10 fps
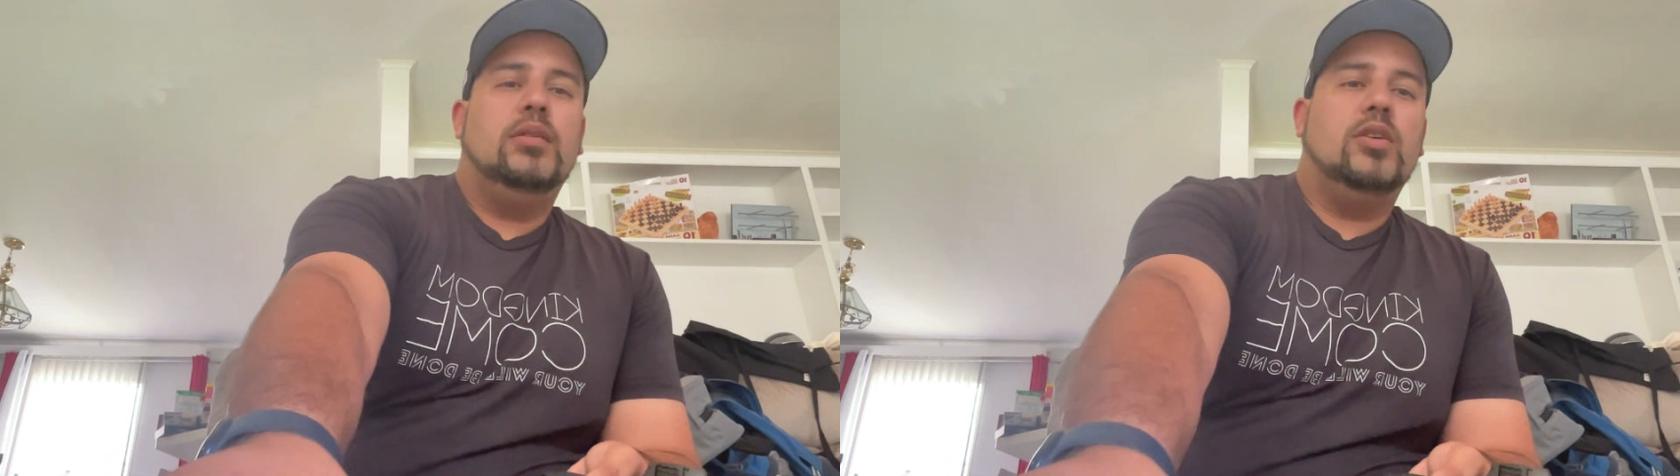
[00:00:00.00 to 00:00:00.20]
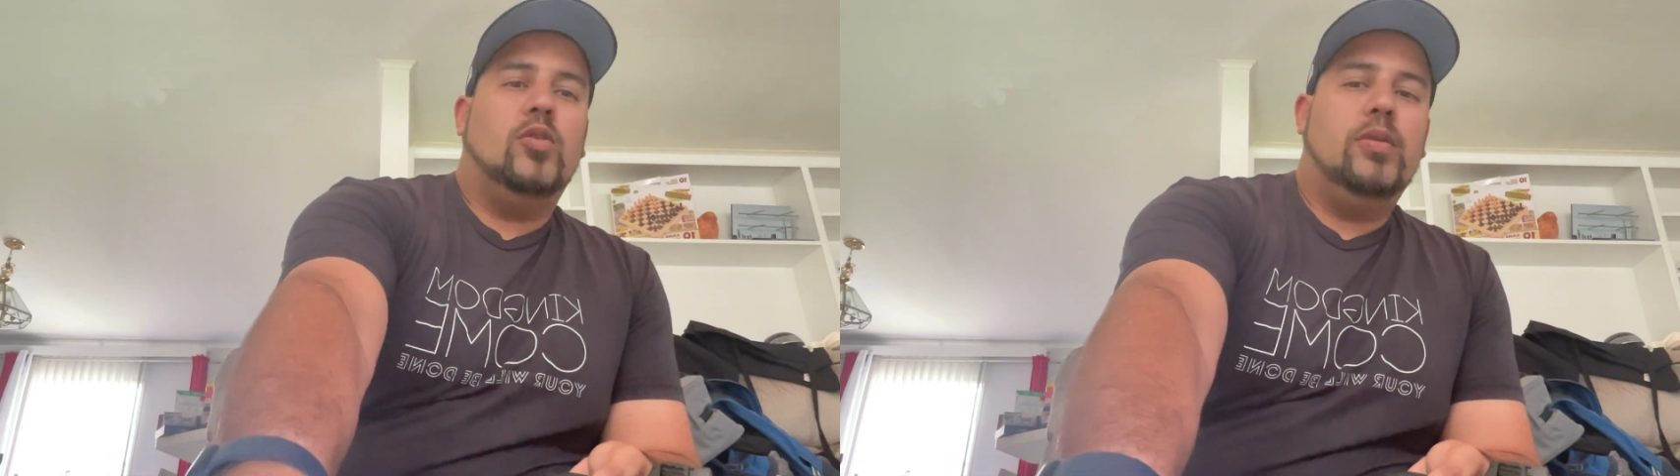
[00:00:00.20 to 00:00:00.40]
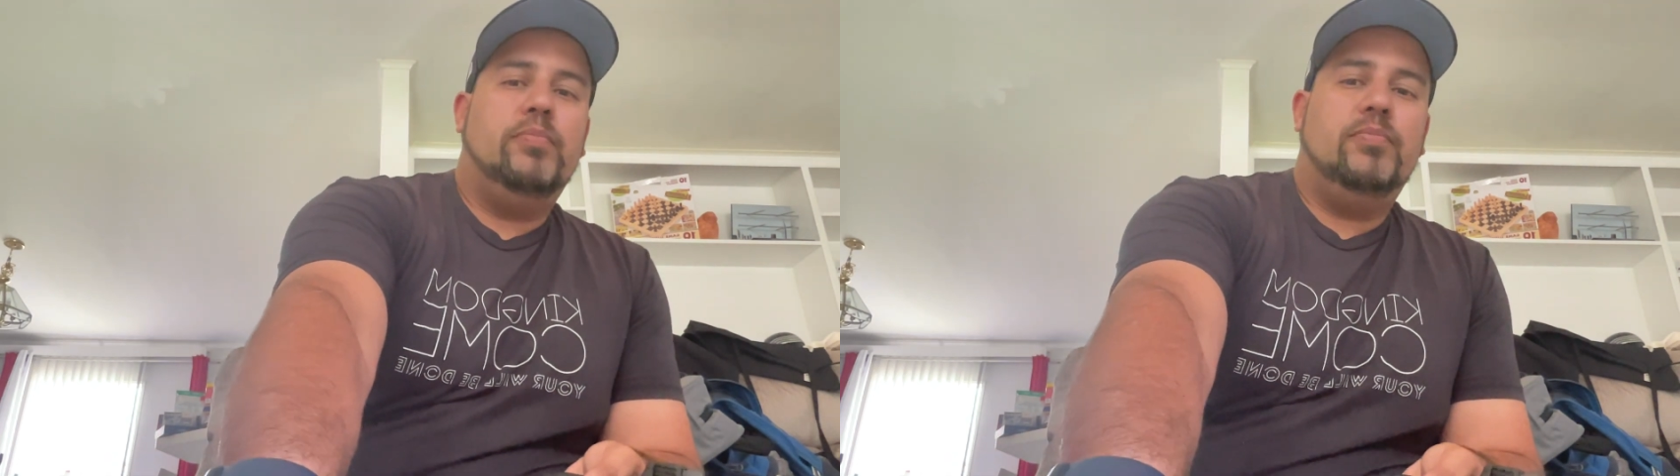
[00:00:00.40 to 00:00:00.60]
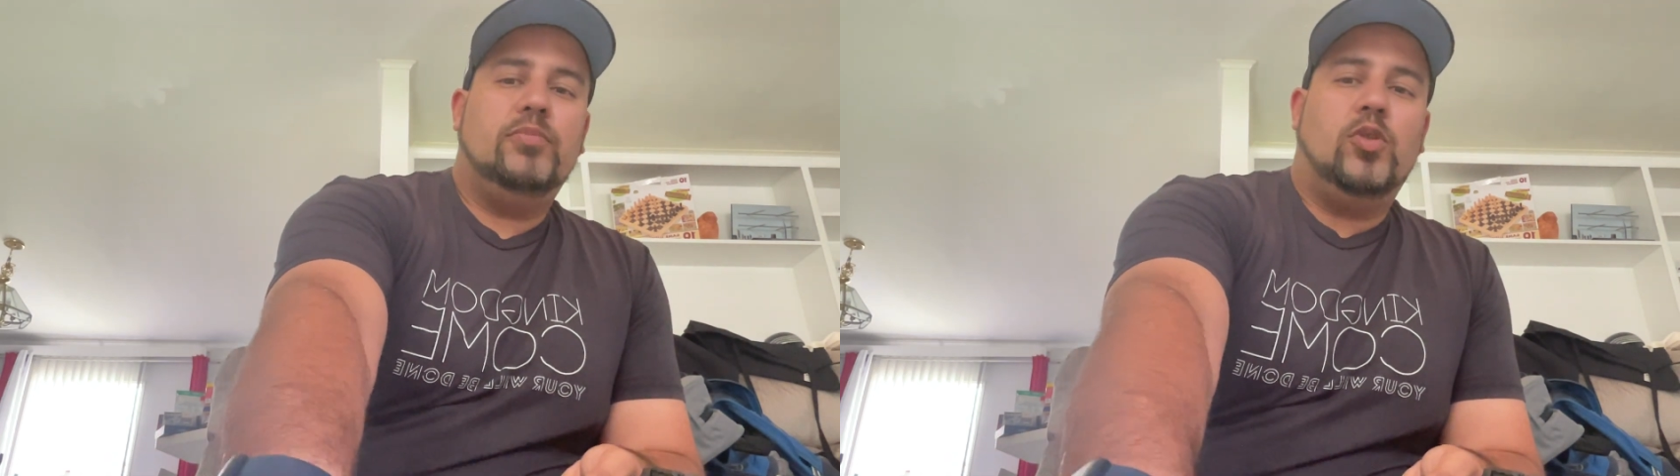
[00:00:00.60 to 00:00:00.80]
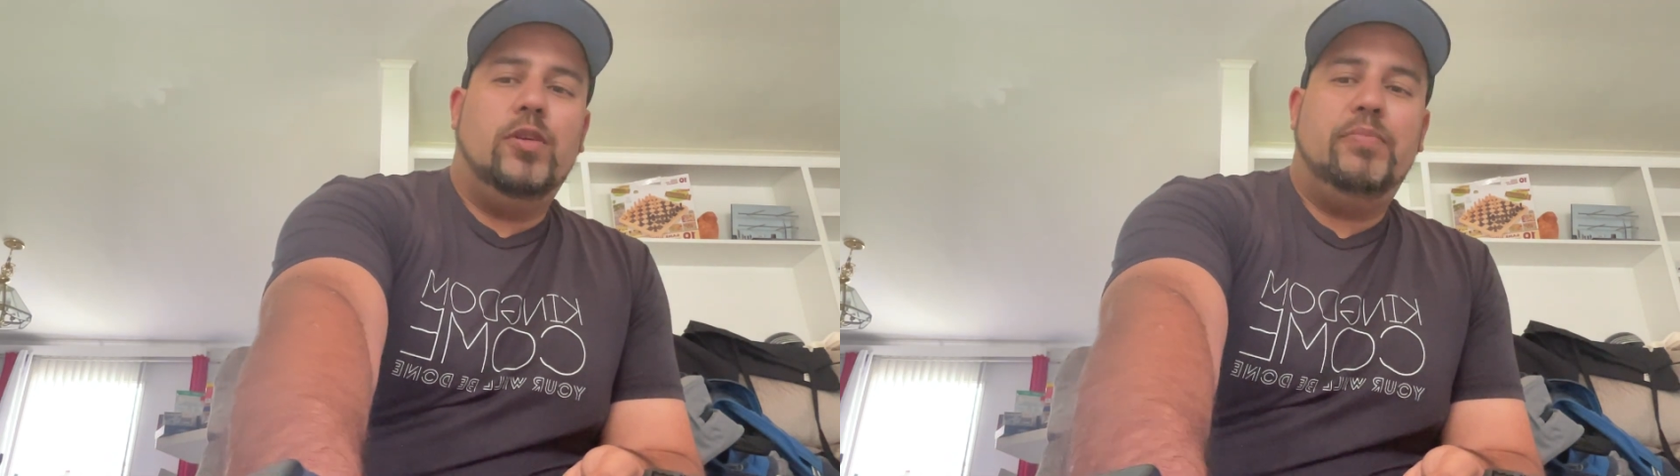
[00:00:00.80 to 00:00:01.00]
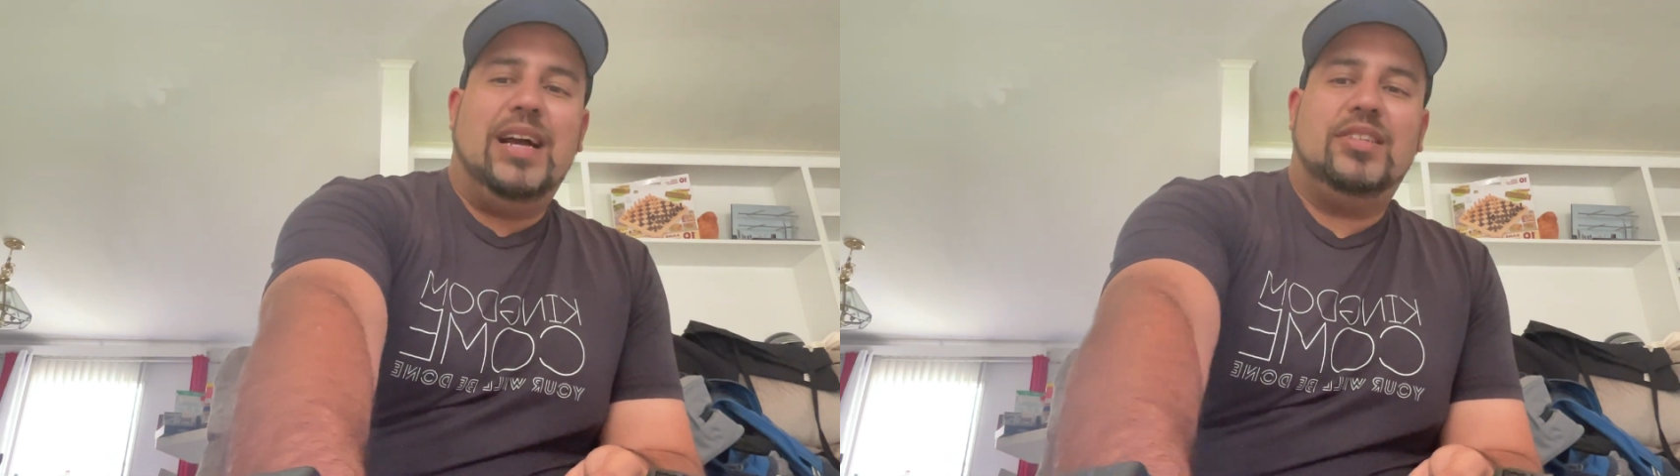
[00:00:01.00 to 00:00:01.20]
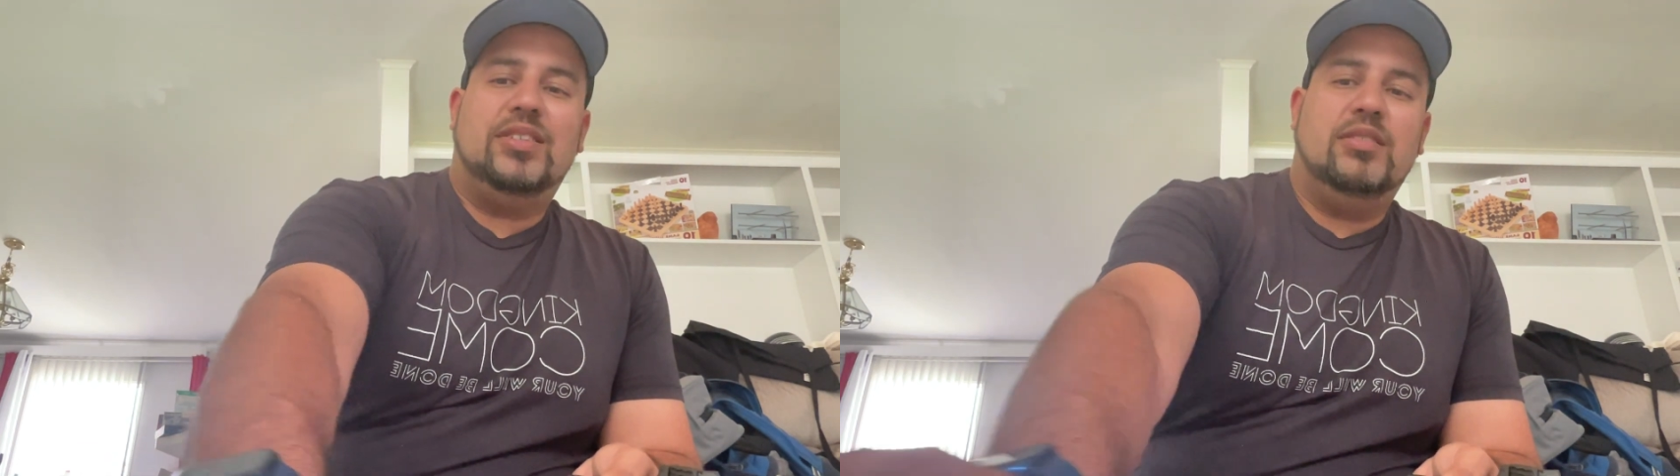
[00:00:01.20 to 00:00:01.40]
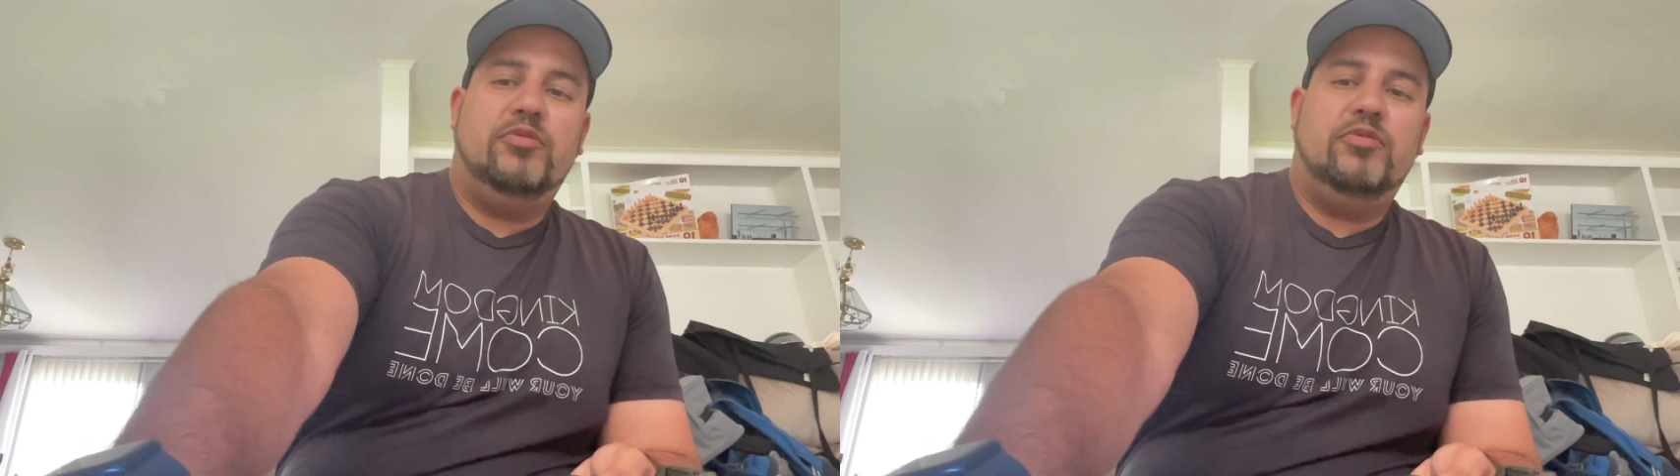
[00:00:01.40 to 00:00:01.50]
Going back to the